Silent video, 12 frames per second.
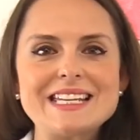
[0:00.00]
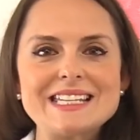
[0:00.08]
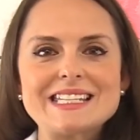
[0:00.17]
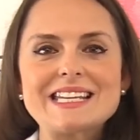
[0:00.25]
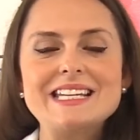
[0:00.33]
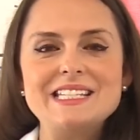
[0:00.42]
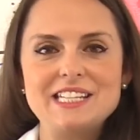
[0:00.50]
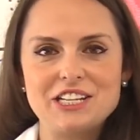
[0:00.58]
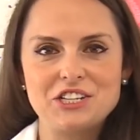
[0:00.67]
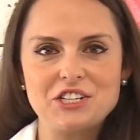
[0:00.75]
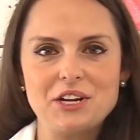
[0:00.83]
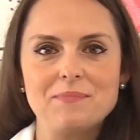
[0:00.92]
this
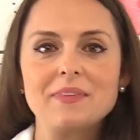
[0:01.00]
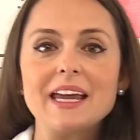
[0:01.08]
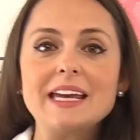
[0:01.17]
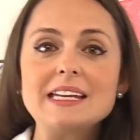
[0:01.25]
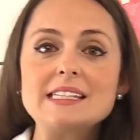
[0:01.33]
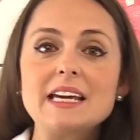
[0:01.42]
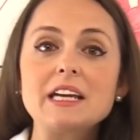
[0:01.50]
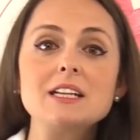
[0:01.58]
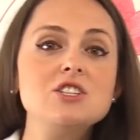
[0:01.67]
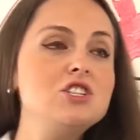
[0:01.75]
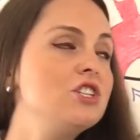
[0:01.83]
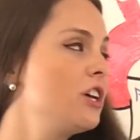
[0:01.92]
condition? It is a
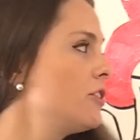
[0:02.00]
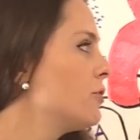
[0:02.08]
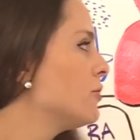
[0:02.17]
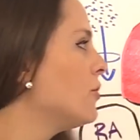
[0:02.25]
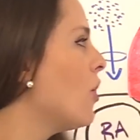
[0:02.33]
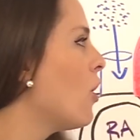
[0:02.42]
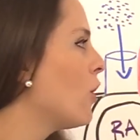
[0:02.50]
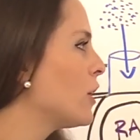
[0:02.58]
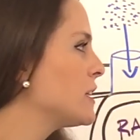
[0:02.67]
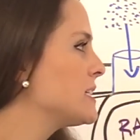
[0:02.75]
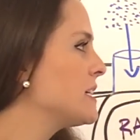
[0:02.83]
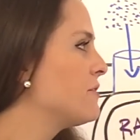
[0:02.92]
congenital
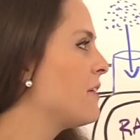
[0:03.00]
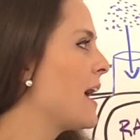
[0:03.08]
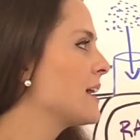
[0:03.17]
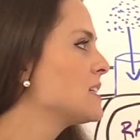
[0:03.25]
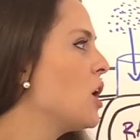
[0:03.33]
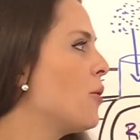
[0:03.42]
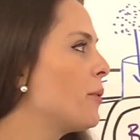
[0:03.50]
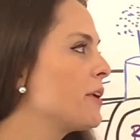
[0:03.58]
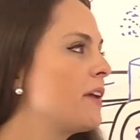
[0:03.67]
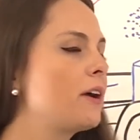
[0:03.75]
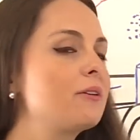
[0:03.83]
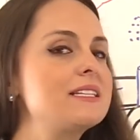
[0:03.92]
heart defect
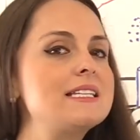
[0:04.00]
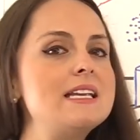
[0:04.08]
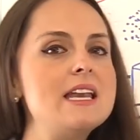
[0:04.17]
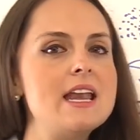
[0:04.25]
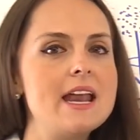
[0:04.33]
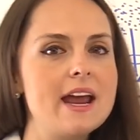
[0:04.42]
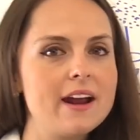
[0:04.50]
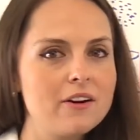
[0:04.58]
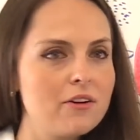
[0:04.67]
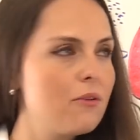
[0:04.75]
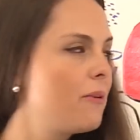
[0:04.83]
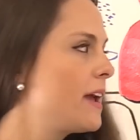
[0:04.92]
where there is
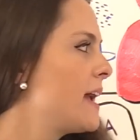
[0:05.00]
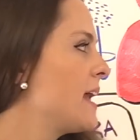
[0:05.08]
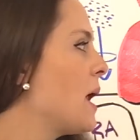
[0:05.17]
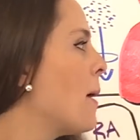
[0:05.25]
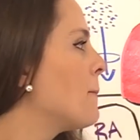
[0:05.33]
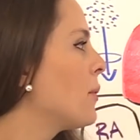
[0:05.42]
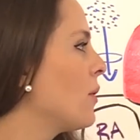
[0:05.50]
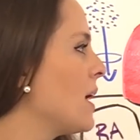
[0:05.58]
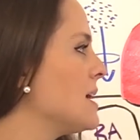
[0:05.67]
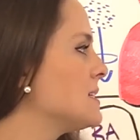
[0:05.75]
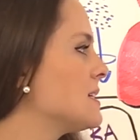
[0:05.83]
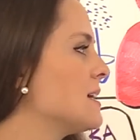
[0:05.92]
narrowing
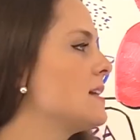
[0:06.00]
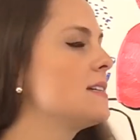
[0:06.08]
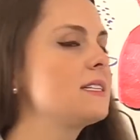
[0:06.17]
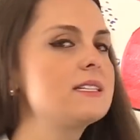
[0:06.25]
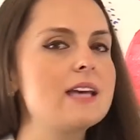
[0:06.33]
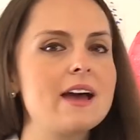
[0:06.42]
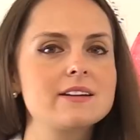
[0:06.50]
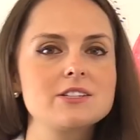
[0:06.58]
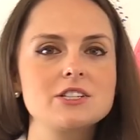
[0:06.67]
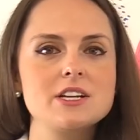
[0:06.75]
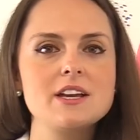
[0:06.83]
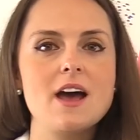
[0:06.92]
present in a
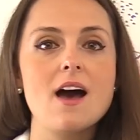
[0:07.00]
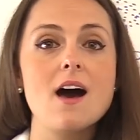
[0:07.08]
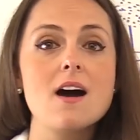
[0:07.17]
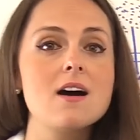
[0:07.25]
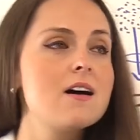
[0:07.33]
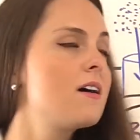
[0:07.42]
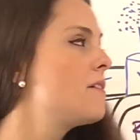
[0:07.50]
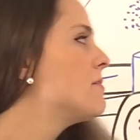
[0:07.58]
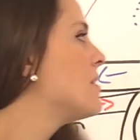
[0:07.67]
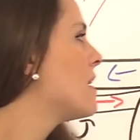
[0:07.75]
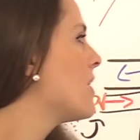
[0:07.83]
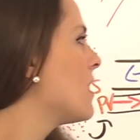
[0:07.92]
section
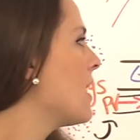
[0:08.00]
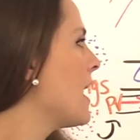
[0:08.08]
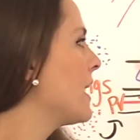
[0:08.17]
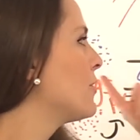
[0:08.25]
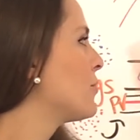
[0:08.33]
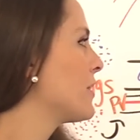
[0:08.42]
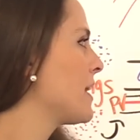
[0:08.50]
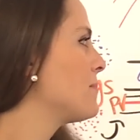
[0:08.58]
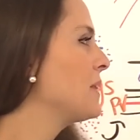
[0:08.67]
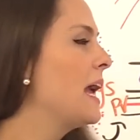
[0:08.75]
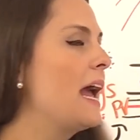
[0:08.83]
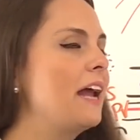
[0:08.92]
of the
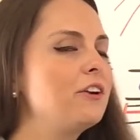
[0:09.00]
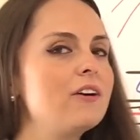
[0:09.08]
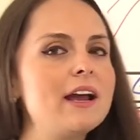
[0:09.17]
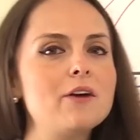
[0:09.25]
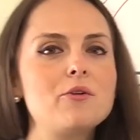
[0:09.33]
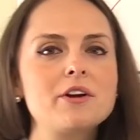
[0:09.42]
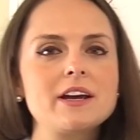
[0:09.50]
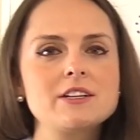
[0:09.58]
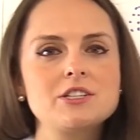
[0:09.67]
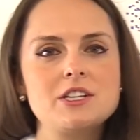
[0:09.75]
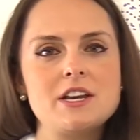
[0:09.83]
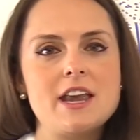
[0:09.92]
aorta. And your
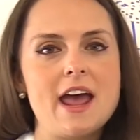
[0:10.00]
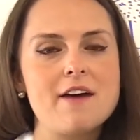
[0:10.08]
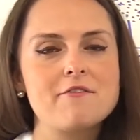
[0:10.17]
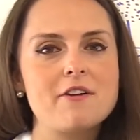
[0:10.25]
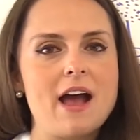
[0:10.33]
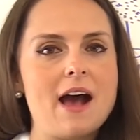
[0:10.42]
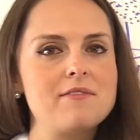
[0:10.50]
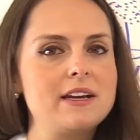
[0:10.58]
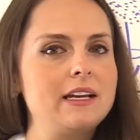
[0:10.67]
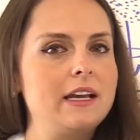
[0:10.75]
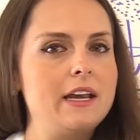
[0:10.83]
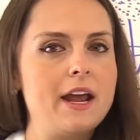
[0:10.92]
aorta should never have
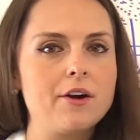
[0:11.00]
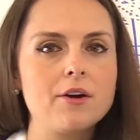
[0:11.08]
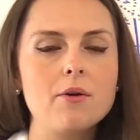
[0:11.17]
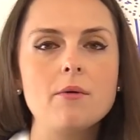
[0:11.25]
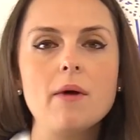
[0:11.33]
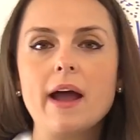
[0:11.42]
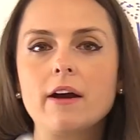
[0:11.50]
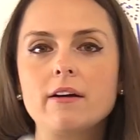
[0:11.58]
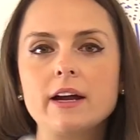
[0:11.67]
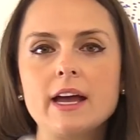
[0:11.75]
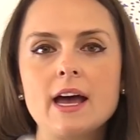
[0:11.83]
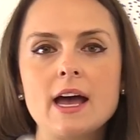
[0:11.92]
any narrow
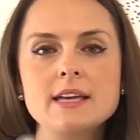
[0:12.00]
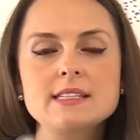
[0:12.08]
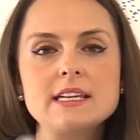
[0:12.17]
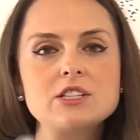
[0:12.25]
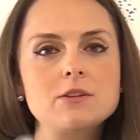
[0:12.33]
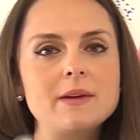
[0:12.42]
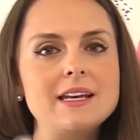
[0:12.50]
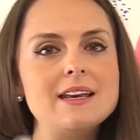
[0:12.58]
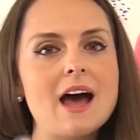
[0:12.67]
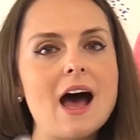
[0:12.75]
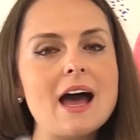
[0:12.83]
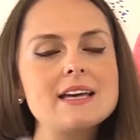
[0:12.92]
areas. It should be
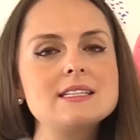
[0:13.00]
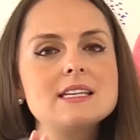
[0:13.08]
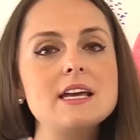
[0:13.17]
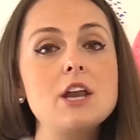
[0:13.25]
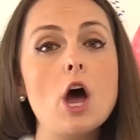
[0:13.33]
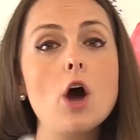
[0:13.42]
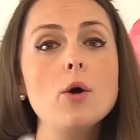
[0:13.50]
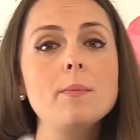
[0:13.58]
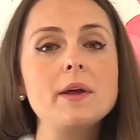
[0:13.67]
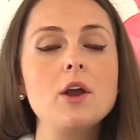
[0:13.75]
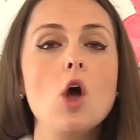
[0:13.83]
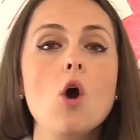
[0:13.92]
nice and
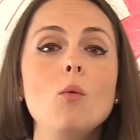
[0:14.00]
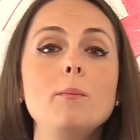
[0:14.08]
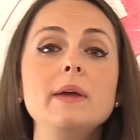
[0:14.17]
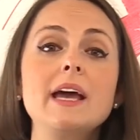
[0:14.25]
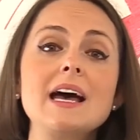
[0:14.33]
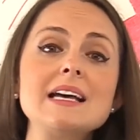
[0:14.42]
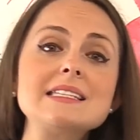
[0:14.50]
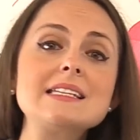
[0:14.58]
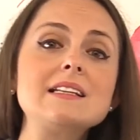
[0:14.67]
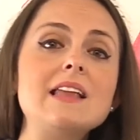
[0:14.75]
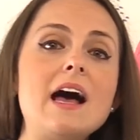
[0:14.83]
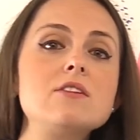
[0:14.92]
open because
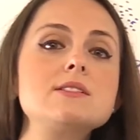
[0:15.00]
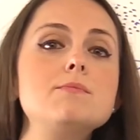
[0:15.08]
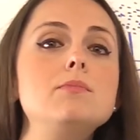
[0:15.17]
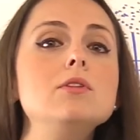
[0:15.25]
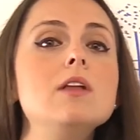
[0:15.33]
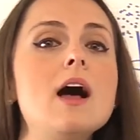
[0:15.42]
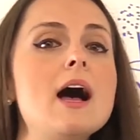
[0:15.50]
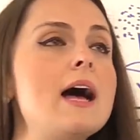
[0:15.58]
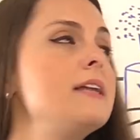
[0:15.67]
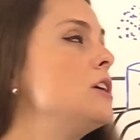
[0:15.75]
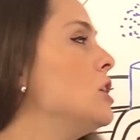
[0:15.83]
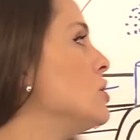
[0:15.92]
it allows
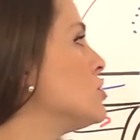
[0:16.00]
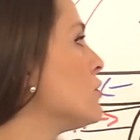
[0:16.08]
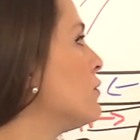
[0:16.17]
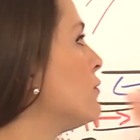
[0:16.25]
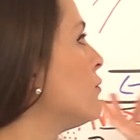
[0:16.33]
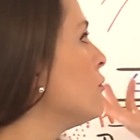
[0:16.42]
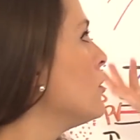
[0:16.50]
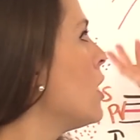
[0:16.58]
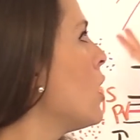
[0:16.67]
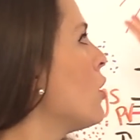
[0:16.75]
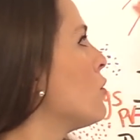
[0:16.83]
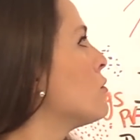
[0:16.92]
blood to
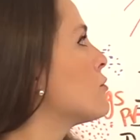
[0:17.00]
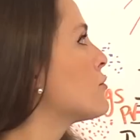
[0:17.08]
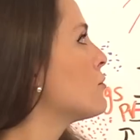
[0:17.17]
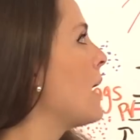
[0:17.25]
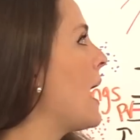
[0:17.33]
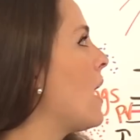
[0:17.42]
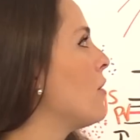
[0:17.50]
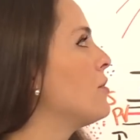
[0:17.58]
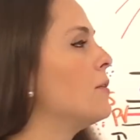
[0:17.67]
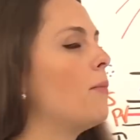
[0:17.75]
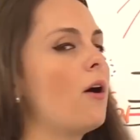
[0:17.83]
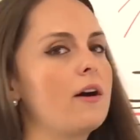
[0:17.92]
flow
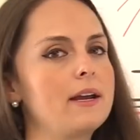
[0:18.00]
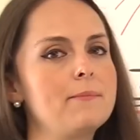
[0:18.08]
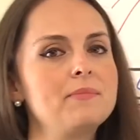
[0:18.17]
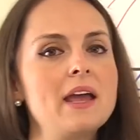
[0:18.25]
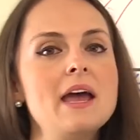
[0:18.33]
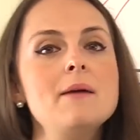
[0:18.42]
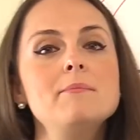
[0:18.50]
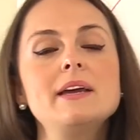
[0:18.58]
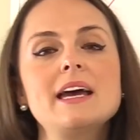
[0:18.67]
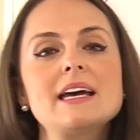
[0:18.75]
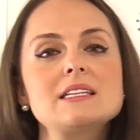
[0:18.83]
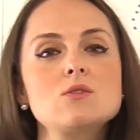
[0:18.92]
throughout the body.
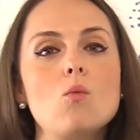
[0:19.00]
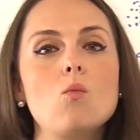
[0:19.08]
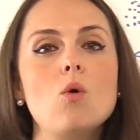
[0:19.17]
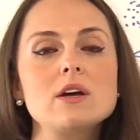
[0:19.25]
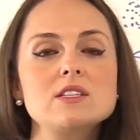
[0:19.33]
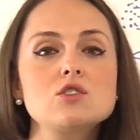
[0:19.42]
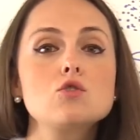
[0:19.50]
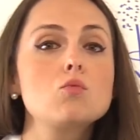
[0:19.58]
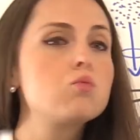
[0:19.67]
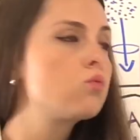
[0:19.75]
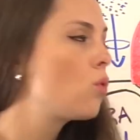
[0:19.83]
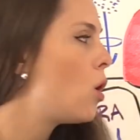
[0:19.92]
Because what's the
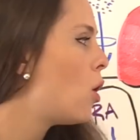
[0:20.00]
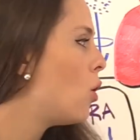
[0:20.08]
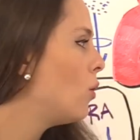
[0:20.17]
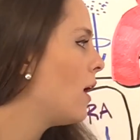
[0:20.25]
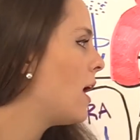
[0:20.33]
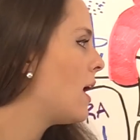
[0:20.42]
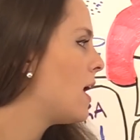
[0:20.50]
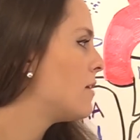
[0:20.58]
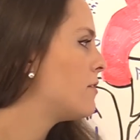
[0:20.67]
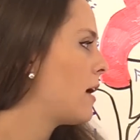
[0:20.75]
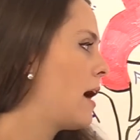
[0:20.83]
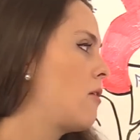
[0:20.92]
role
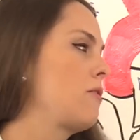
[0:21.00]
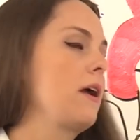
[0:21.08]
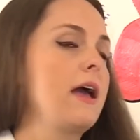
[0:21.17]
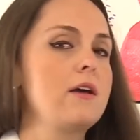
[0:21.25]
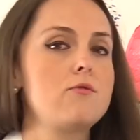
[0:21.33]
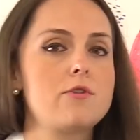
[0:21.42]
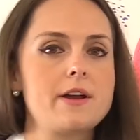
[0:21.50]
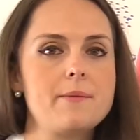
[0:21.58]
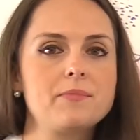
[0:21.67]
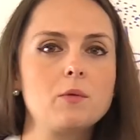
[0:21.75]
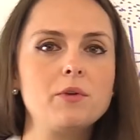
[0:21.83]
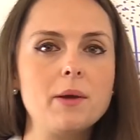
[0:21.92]
of our
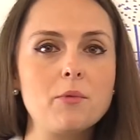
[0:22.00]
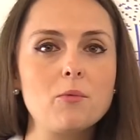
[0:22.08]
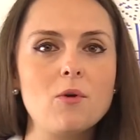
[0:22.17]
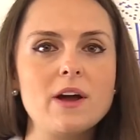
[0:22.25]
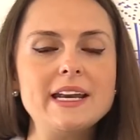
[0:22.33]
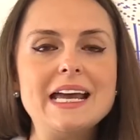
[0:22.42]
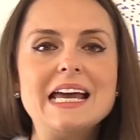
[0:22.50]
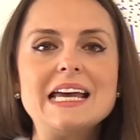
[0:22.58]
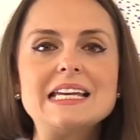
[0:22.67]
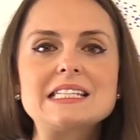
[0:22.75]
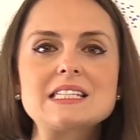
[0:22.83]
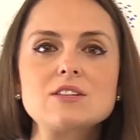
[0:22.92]
aorta? Well, number one,
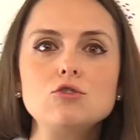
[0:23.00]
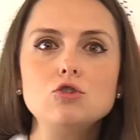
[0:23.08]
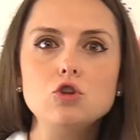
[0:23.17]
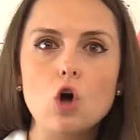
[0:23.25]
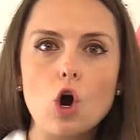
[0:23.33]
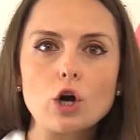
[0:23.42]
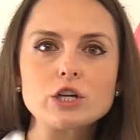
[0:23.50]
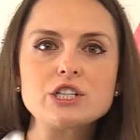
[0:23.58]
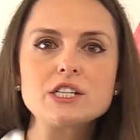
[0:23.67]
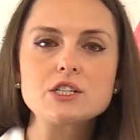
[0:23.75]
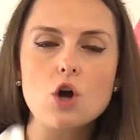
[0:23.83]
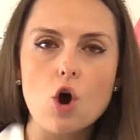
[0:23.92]
it's the
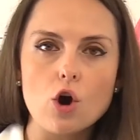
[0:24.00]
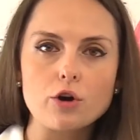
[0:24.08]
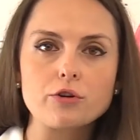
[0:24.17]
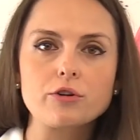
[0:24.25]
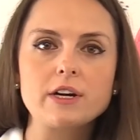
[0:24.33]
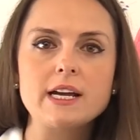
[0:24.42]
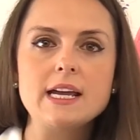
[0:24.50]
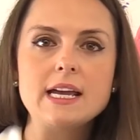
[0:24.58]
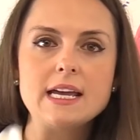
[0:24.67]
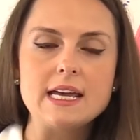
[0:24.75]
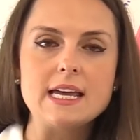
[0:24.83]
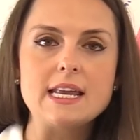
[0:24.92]
largest artery
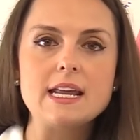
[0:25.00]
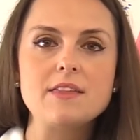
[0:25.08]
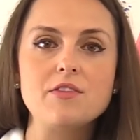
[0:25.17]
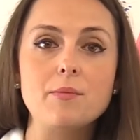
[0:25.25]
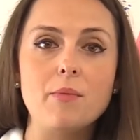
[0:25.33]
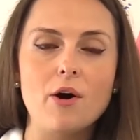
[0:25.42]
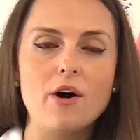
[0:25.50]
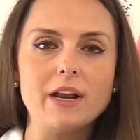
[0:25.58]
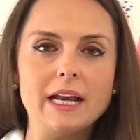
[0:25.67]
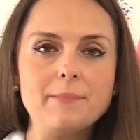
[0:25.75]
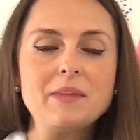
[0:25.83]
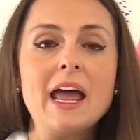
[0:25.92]
in the
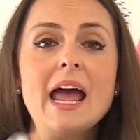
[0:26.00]
body.